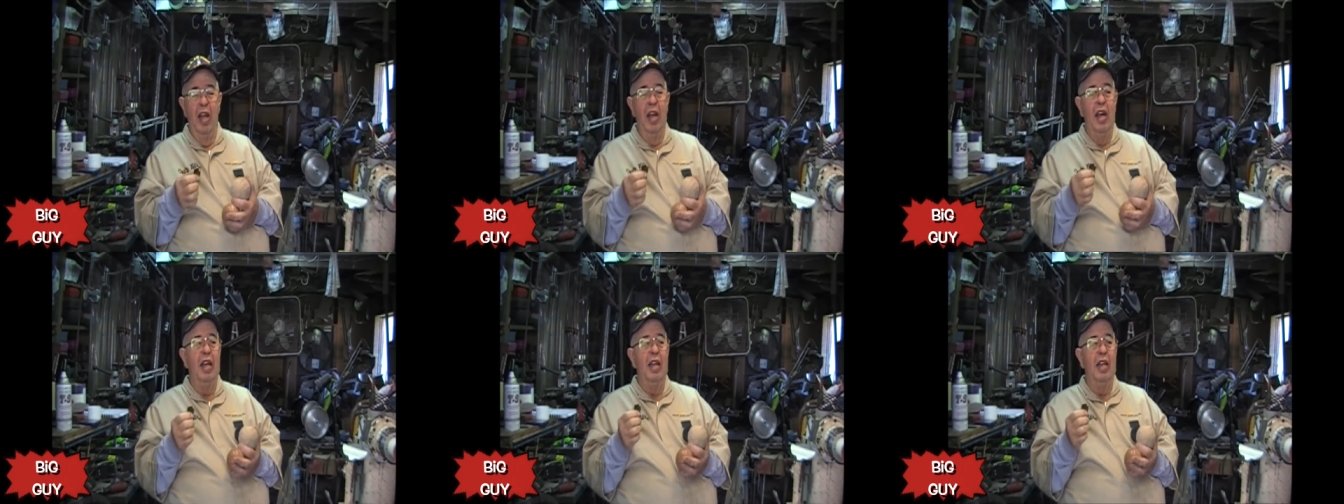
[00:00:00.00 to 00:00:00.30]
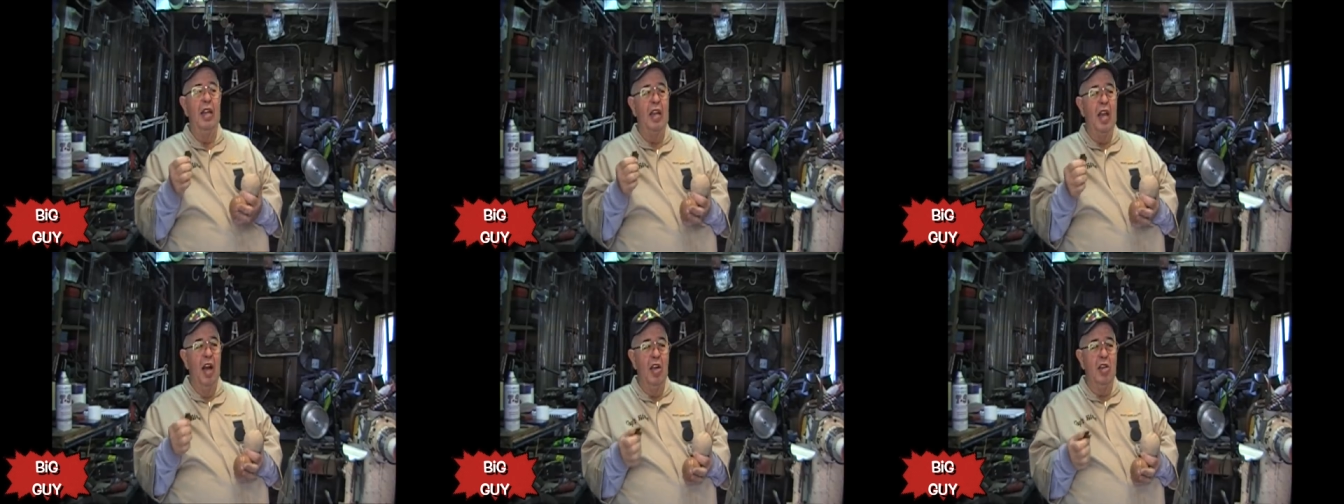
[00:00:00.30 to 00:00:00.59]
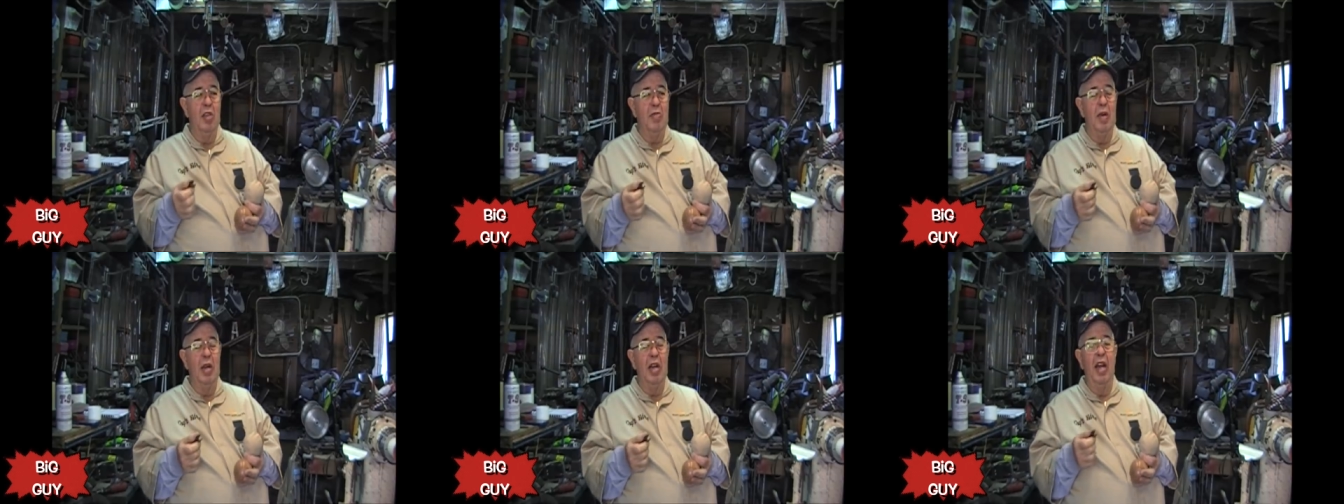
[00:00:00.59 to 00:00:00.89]
and he
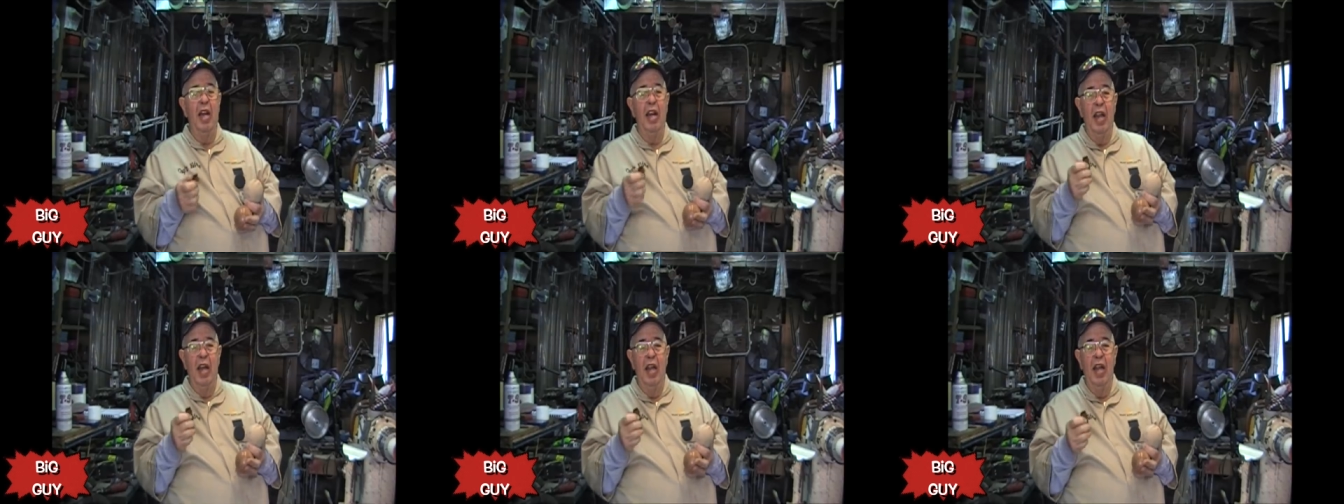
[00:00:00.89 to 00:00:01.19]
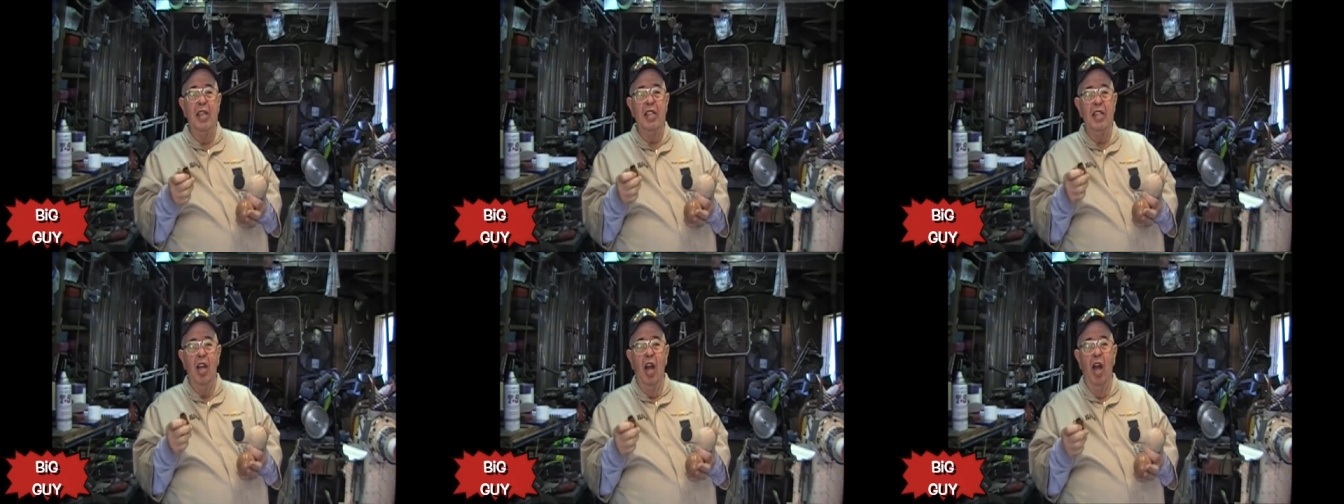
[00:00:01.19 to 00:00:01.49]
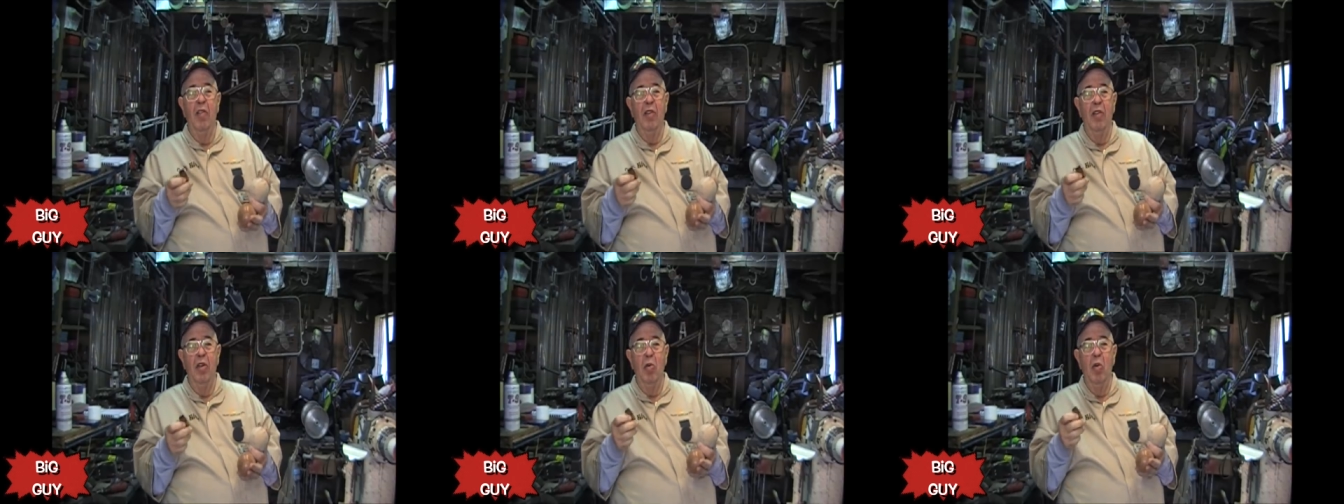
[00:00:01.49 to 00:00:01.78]
tells me that Ed
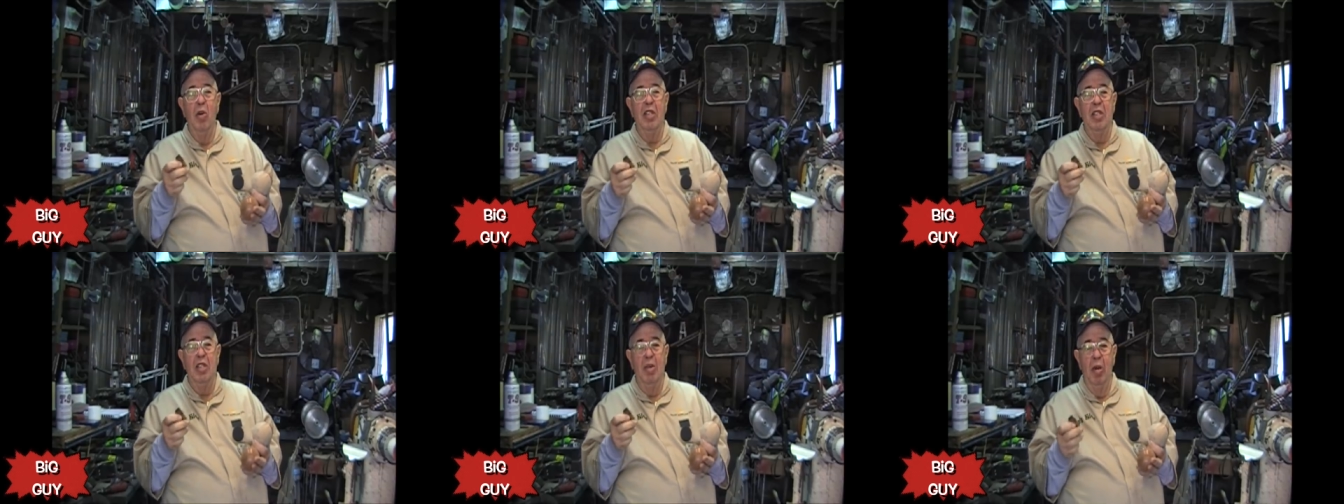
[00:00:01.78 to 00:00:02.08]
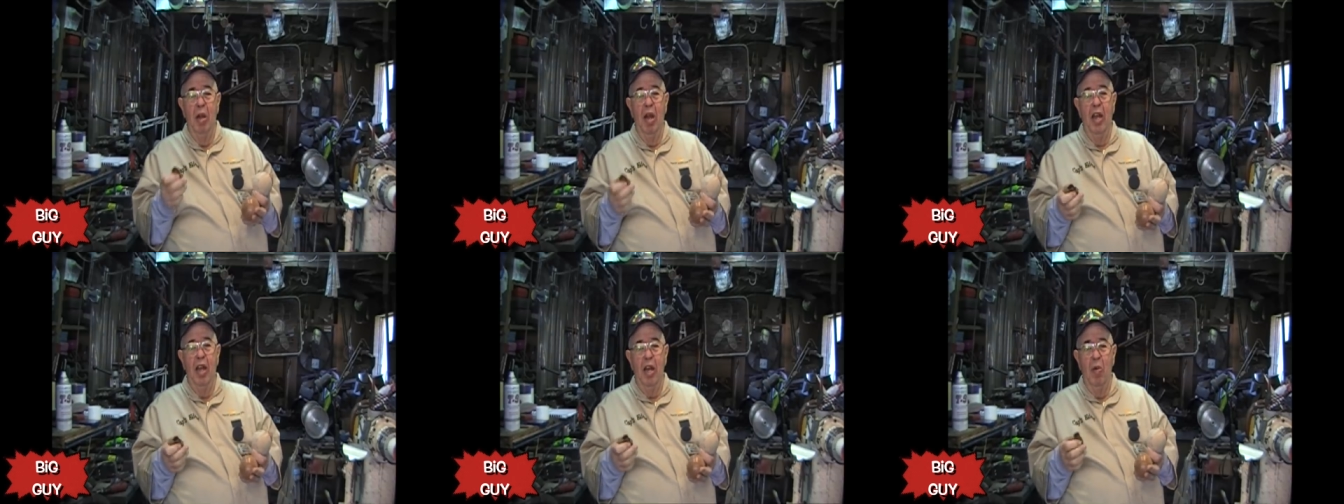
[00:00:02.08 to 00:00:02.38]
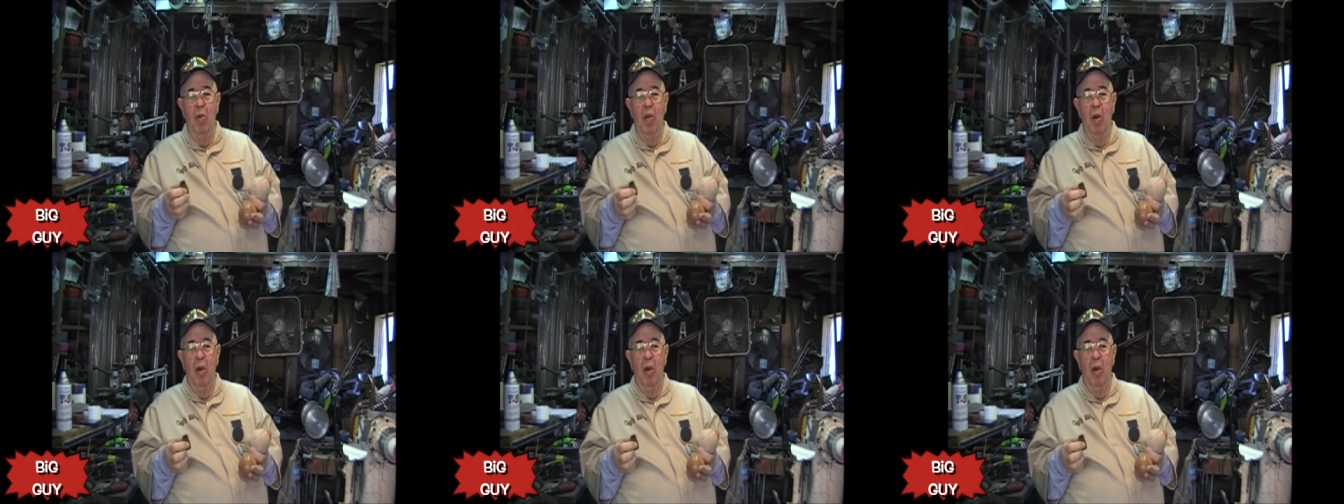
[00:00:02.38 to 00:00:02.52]
Sullivan was in black and